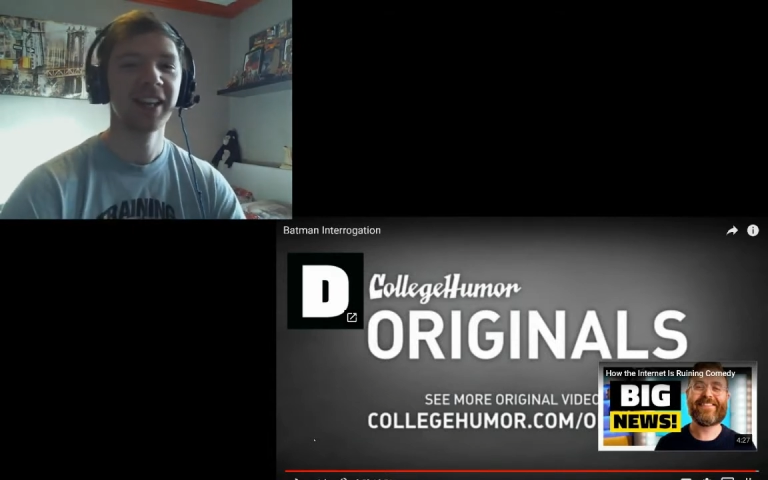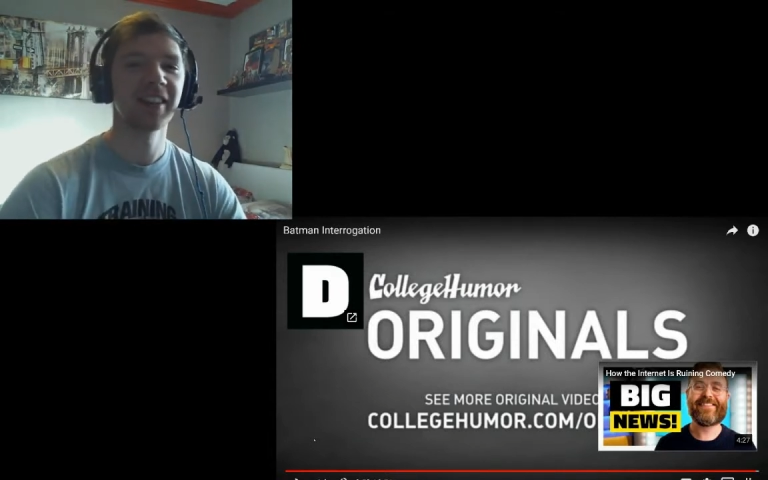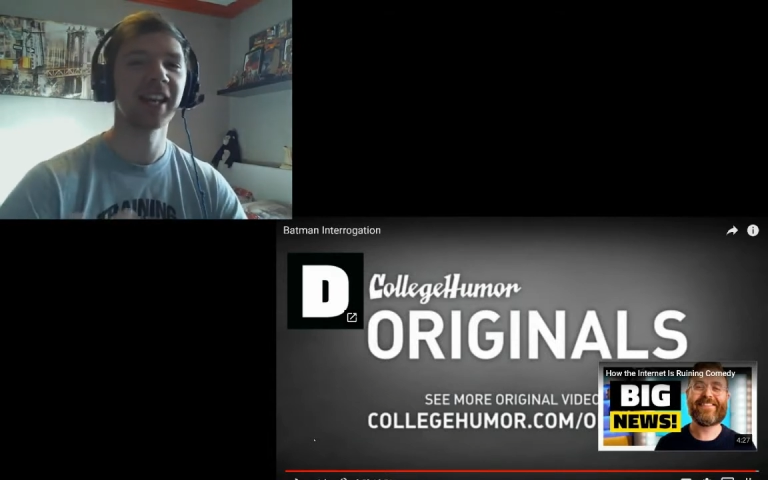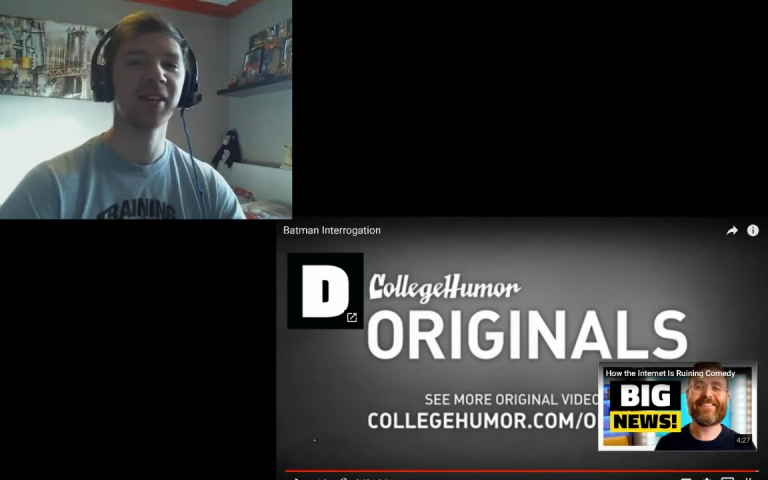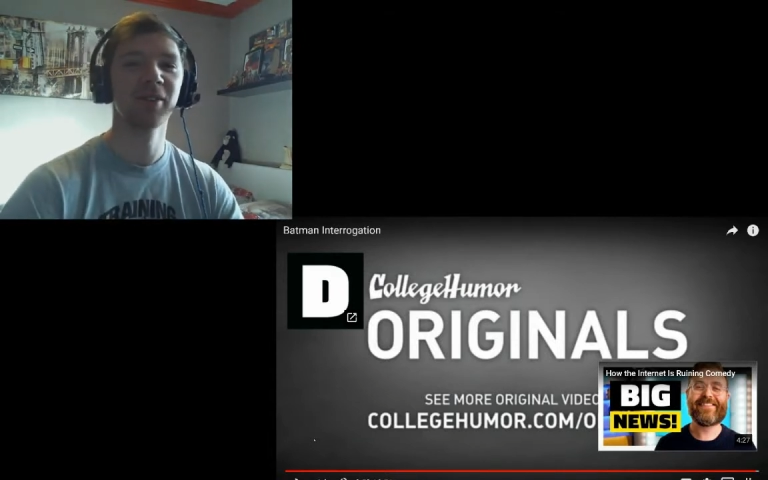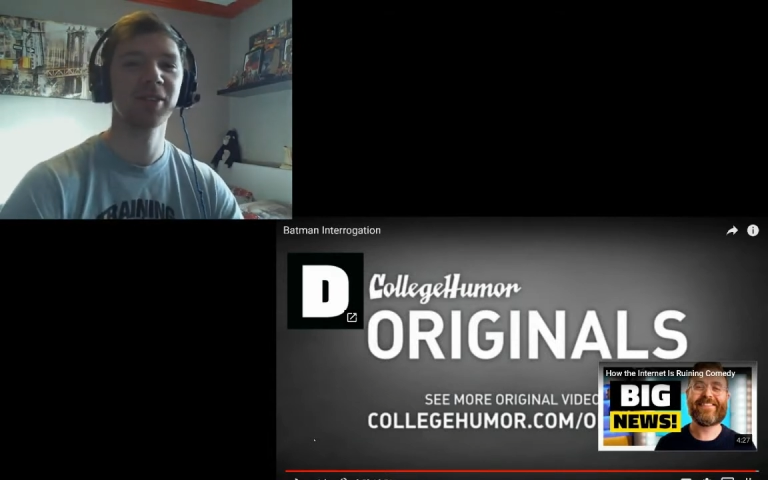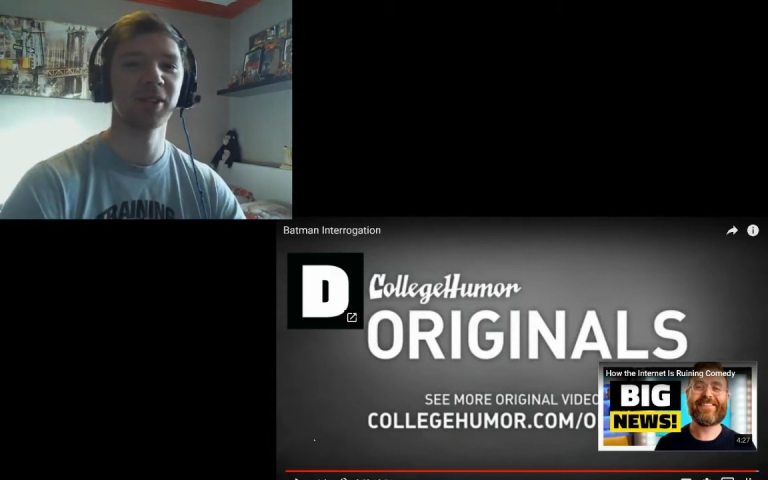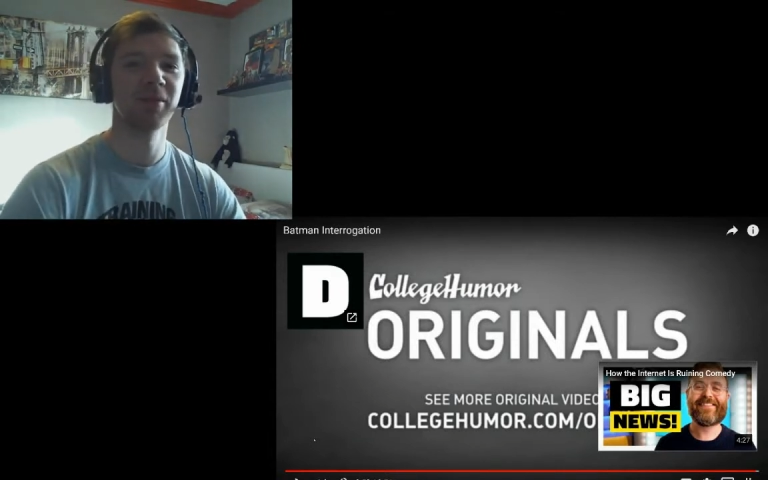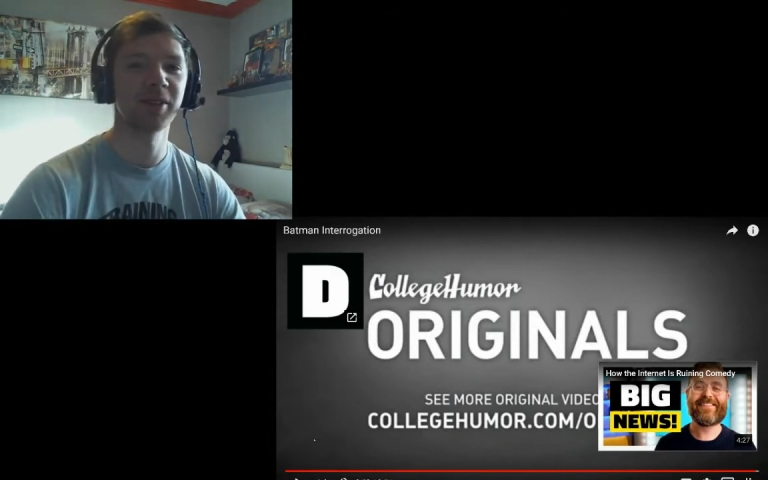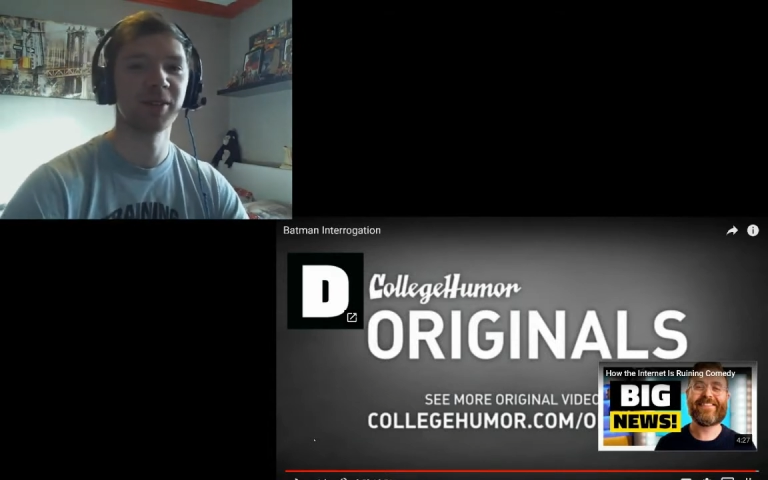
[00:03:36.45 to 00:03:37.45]
Thank you all
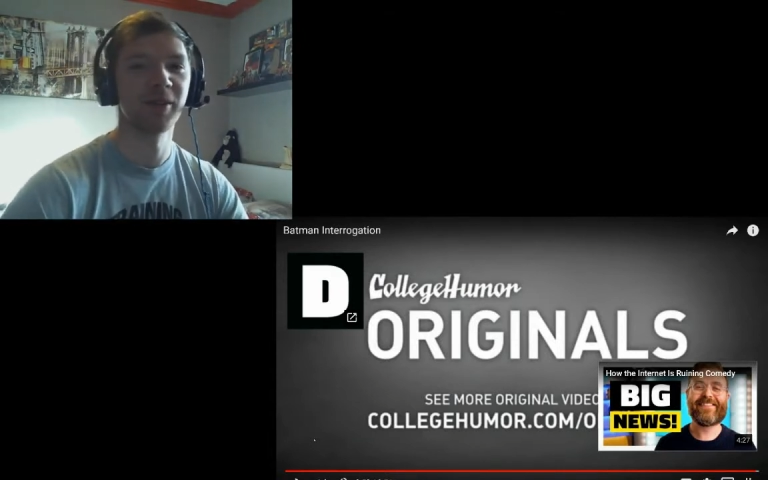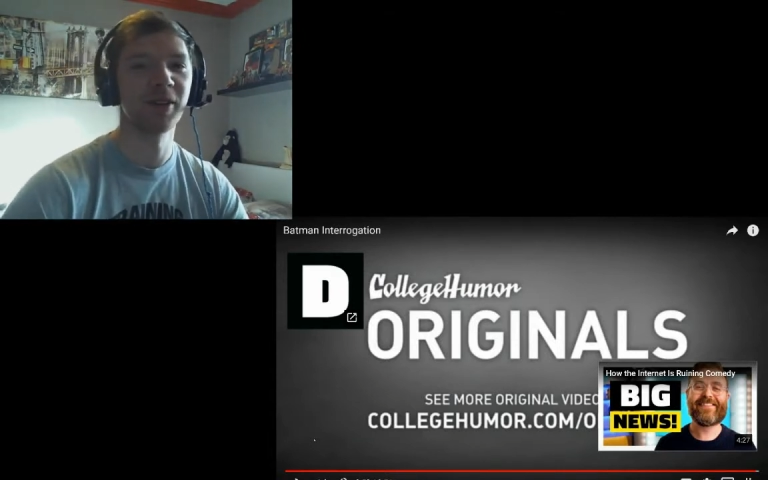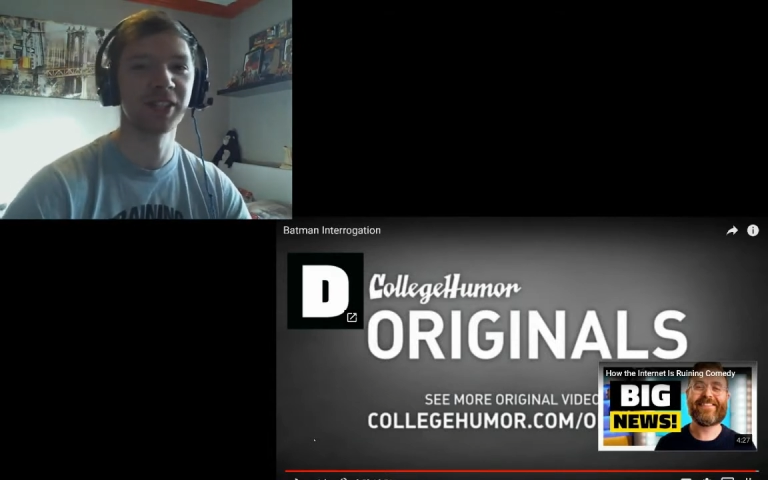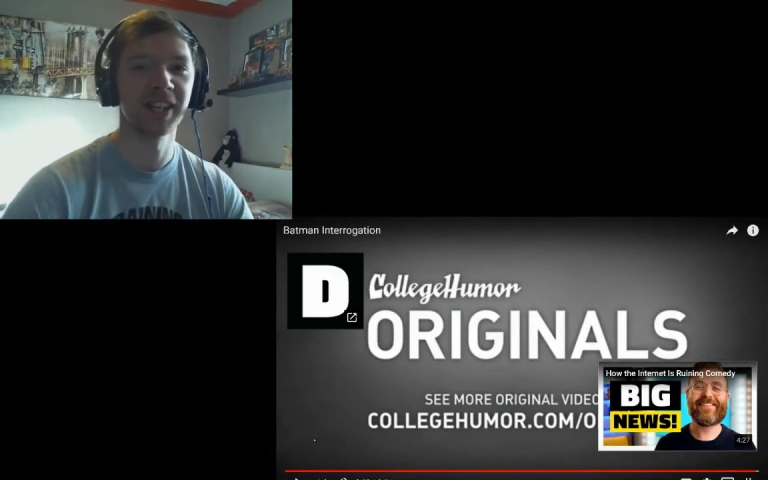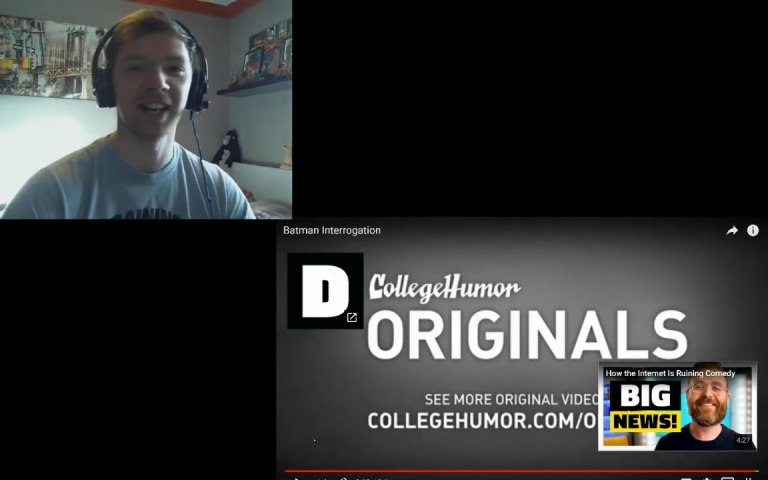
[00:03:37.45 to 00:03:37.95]
so much for watching,